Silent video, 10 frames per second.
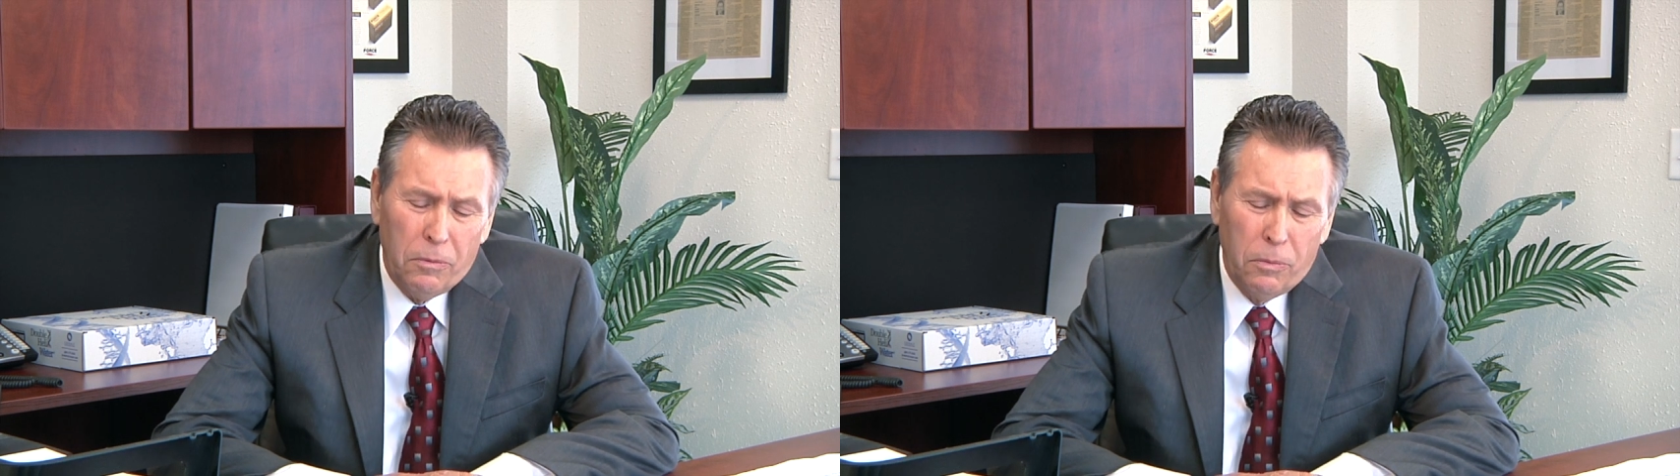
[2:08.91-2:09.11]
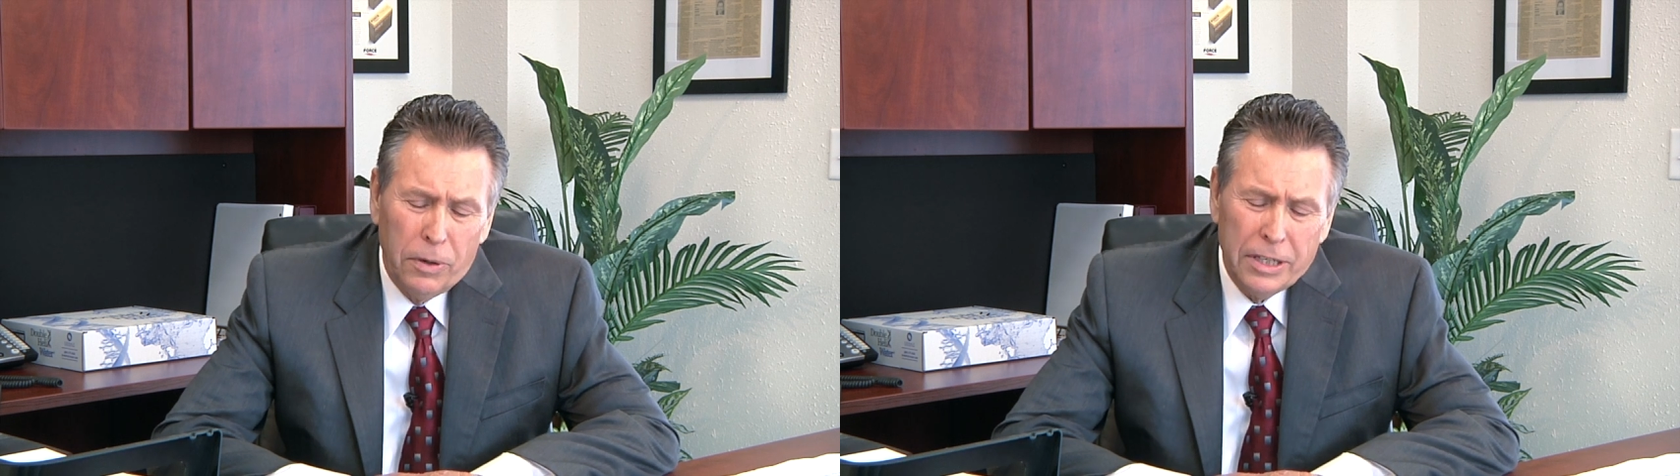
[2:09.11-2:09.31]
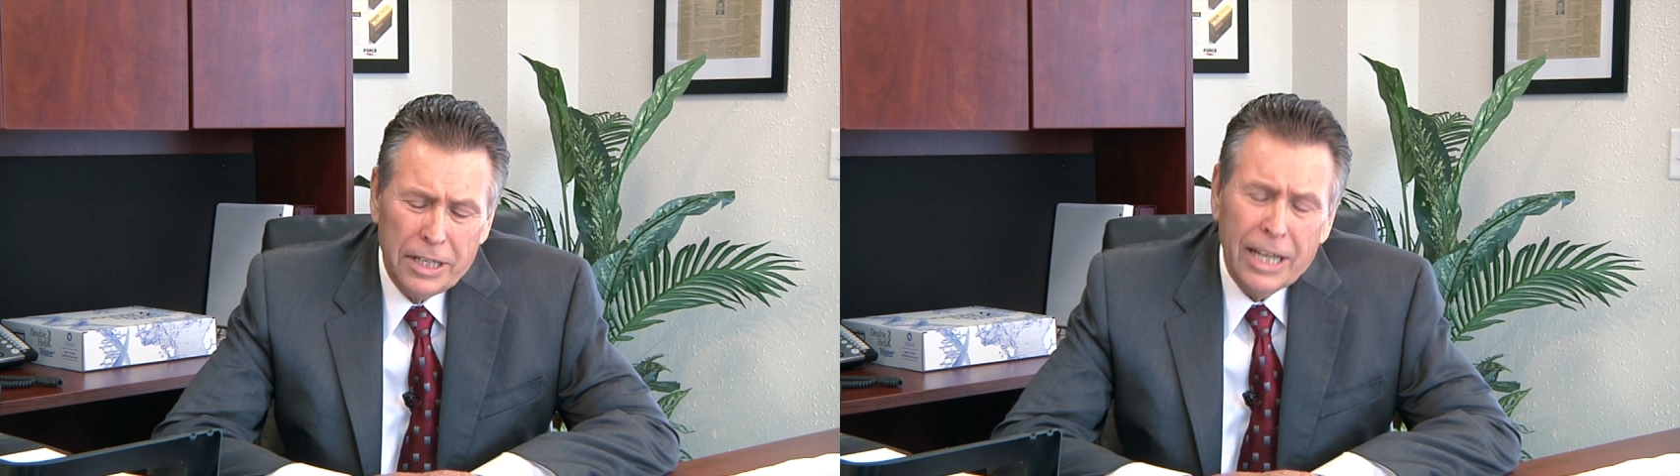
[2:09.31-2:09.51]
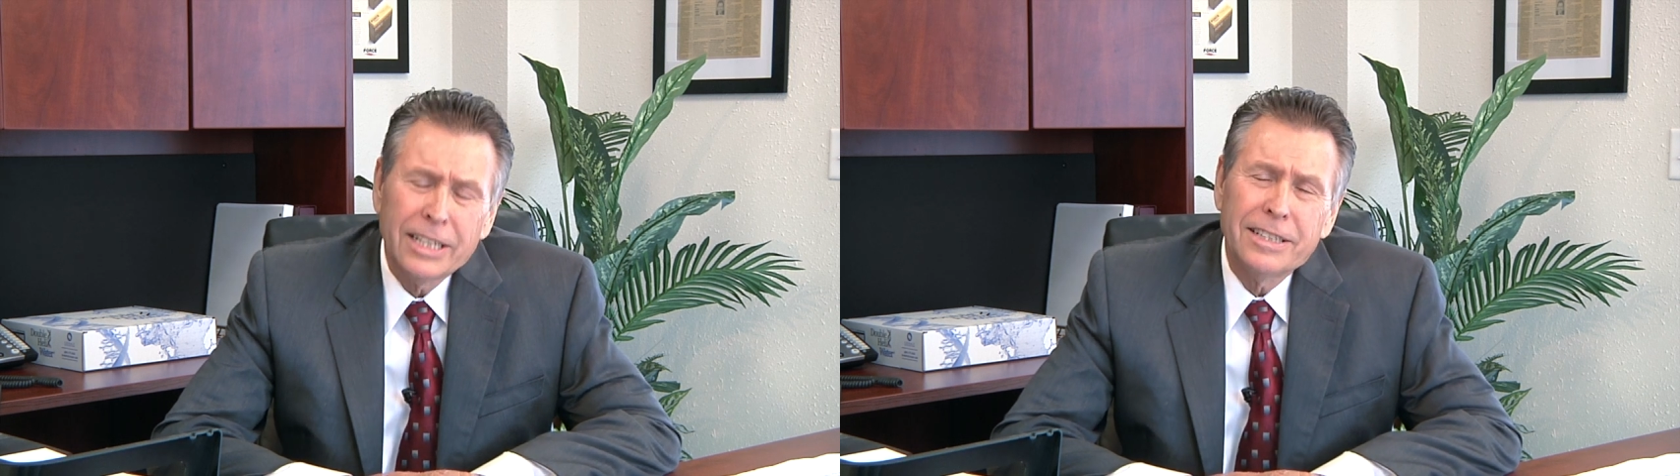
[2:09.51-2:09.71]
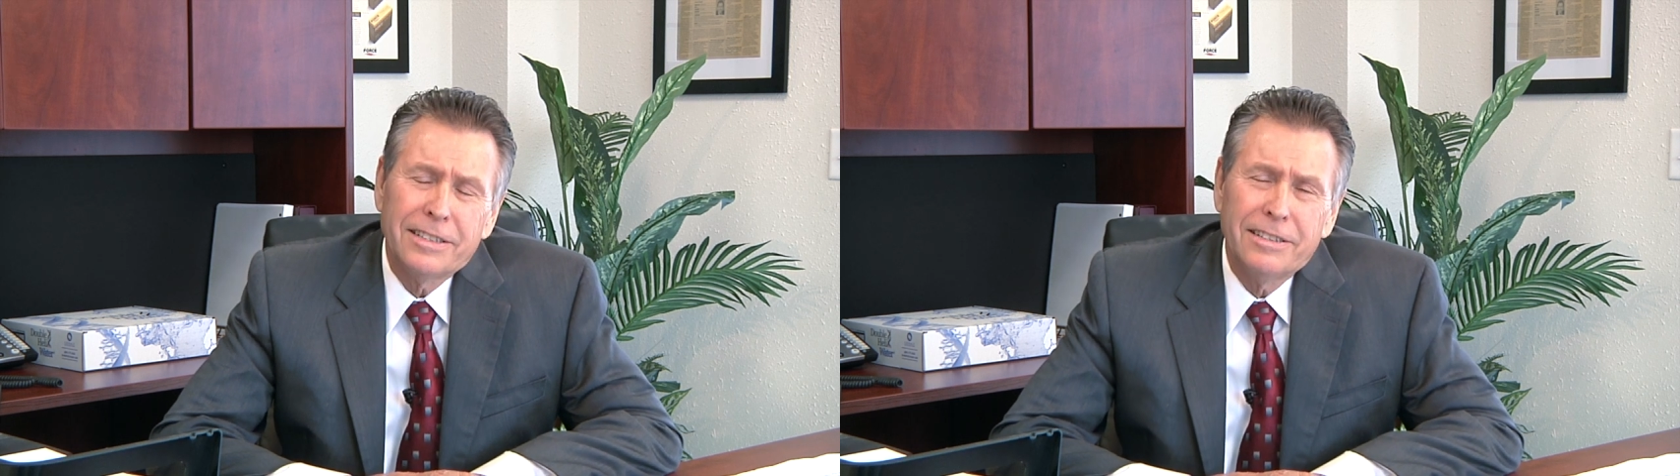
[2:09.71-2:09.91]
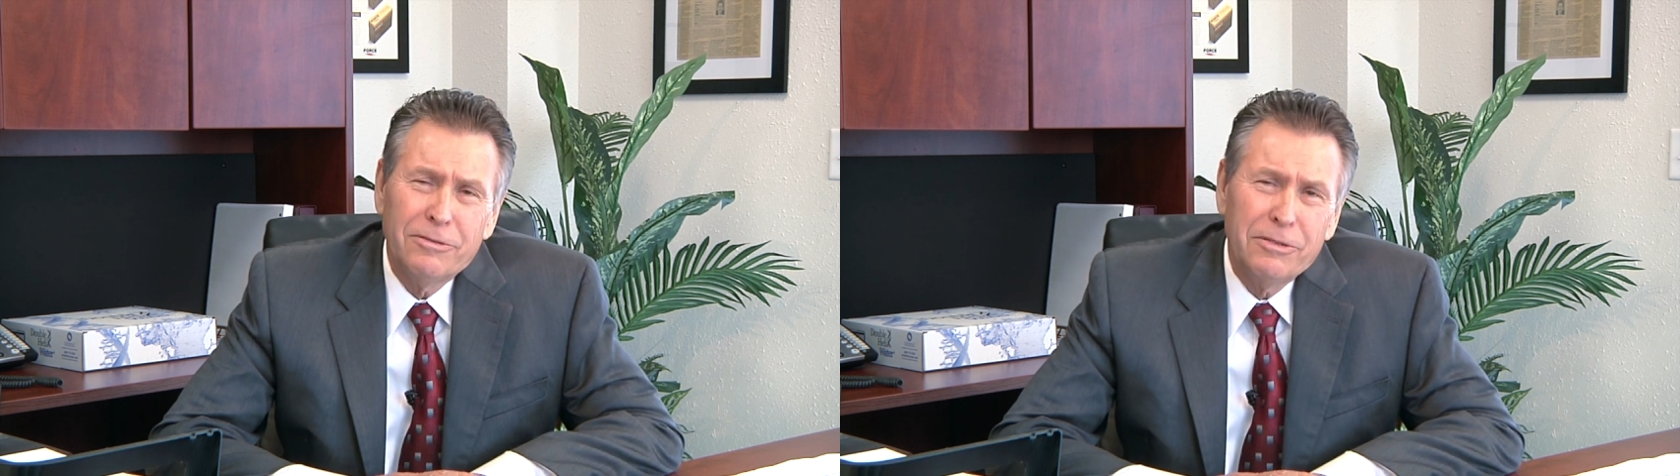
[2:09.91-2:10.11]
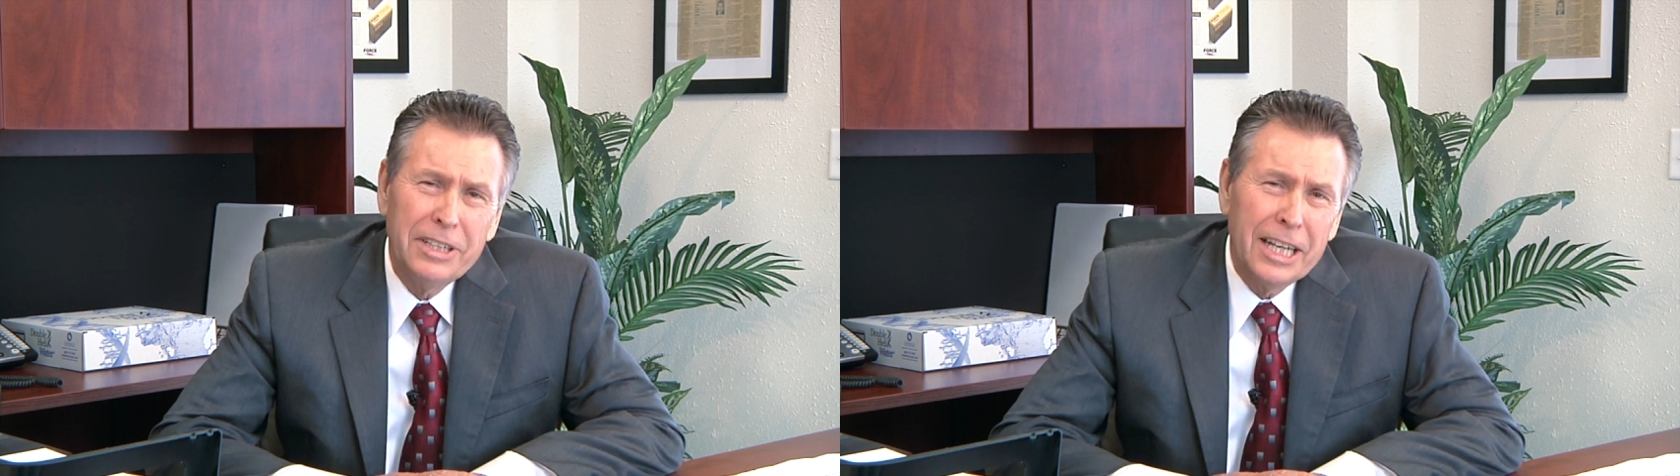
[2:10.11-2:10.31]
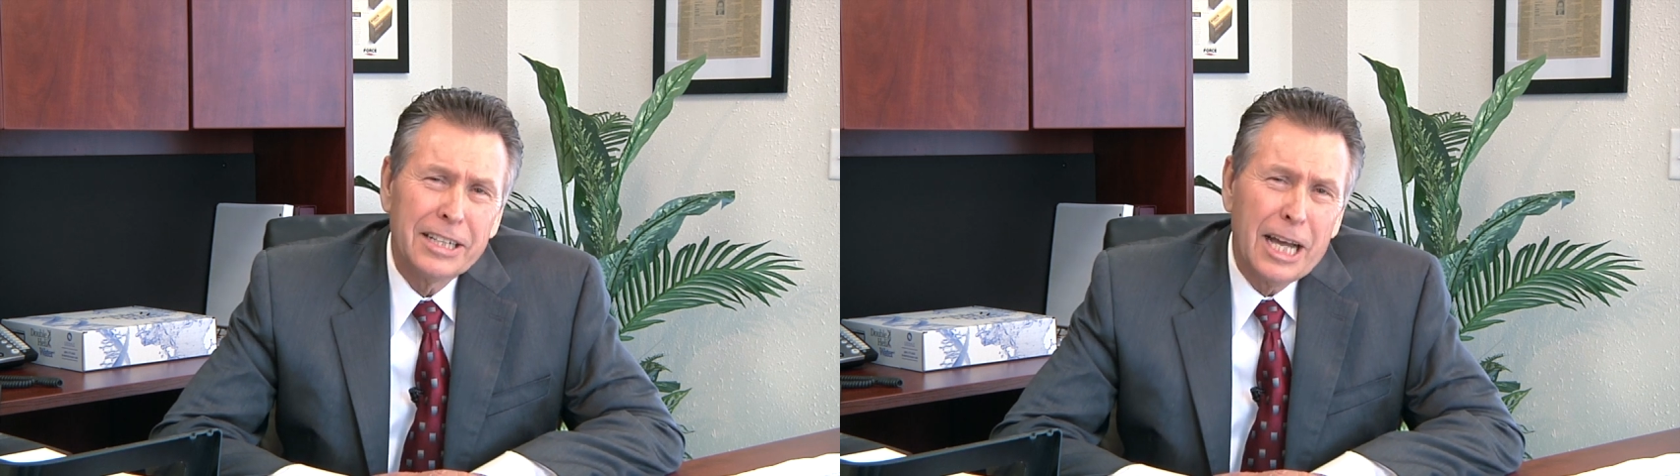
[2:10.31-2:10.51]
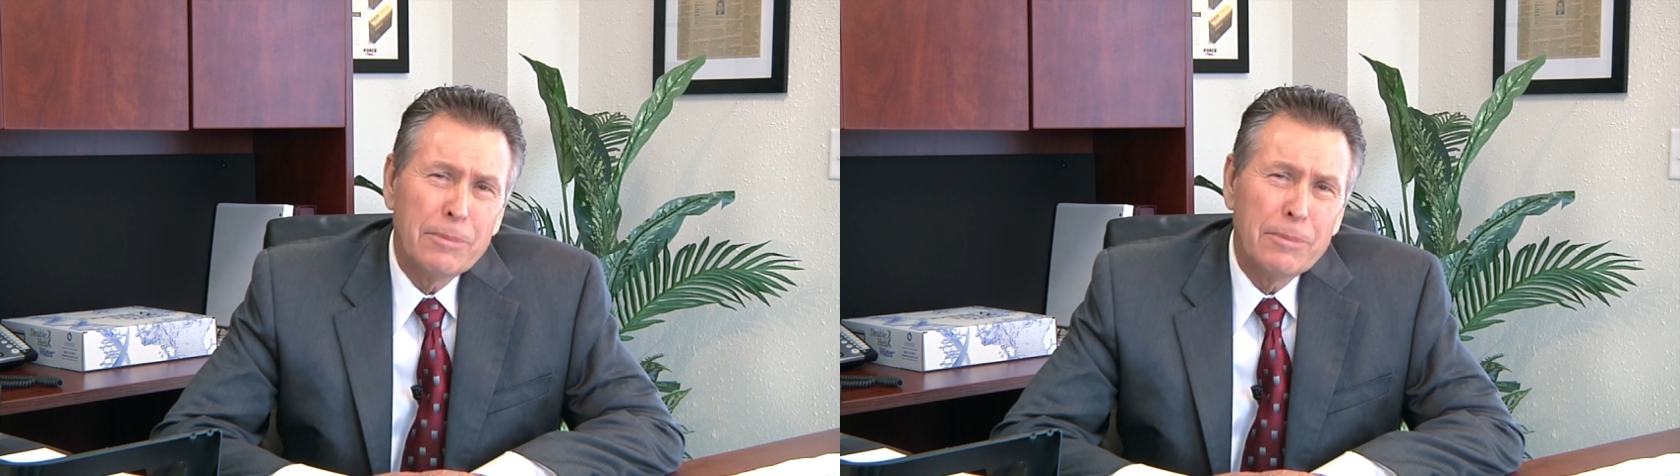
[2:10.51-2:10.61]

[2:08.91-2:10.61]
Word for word: when Yin, Yin